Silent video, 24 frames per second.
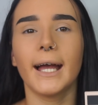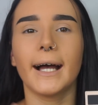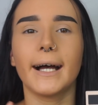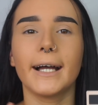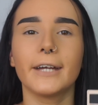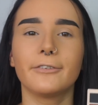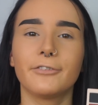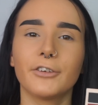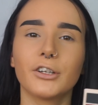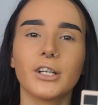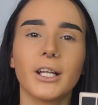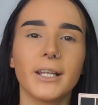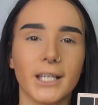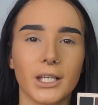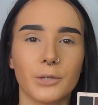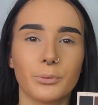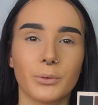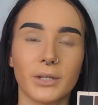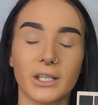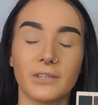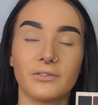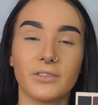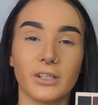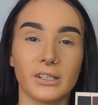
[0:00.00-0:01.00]
I feel like that's
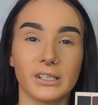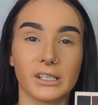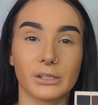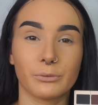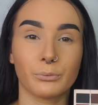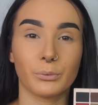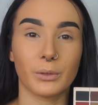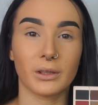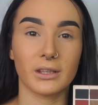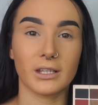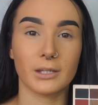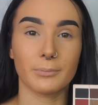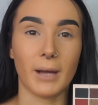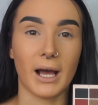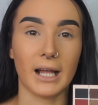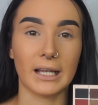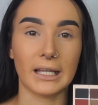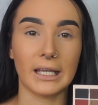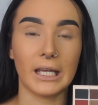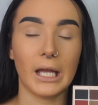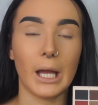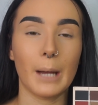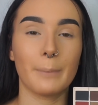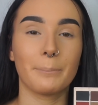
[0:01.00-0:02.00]
what they've done with this
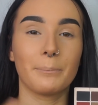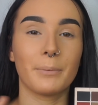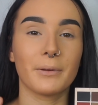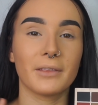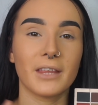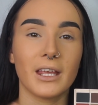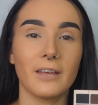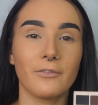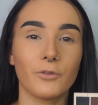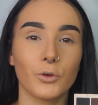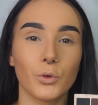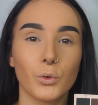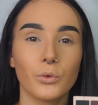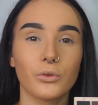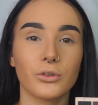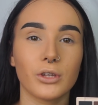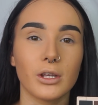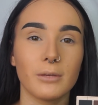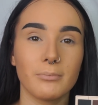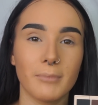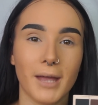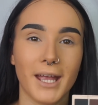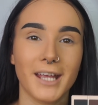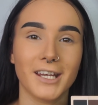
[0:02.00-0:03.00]
palette, but they've
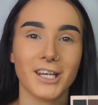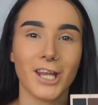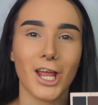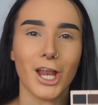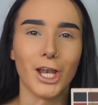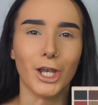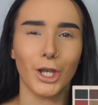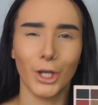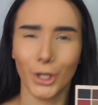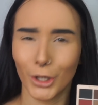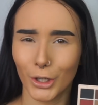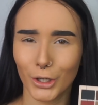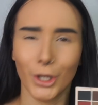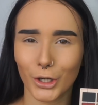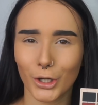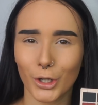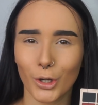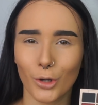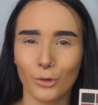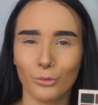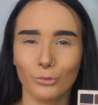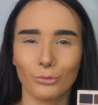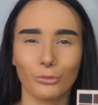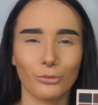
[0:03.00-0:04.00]
also made it look
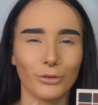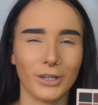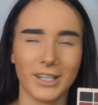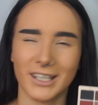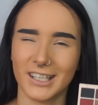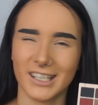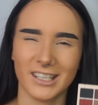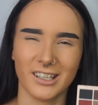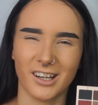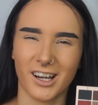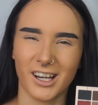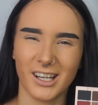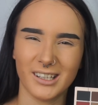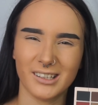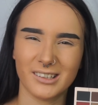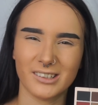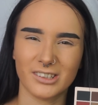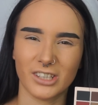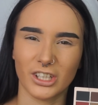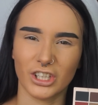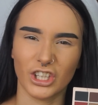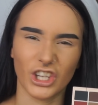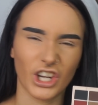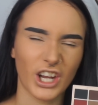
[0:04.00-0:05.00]
really nice
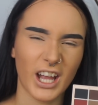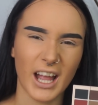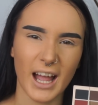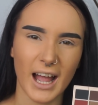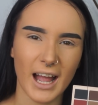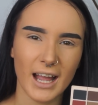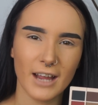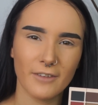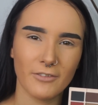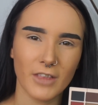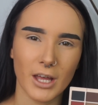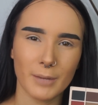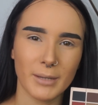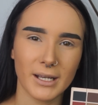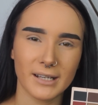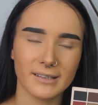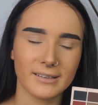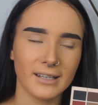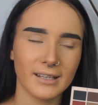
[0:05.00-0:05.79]
to look at, if that makes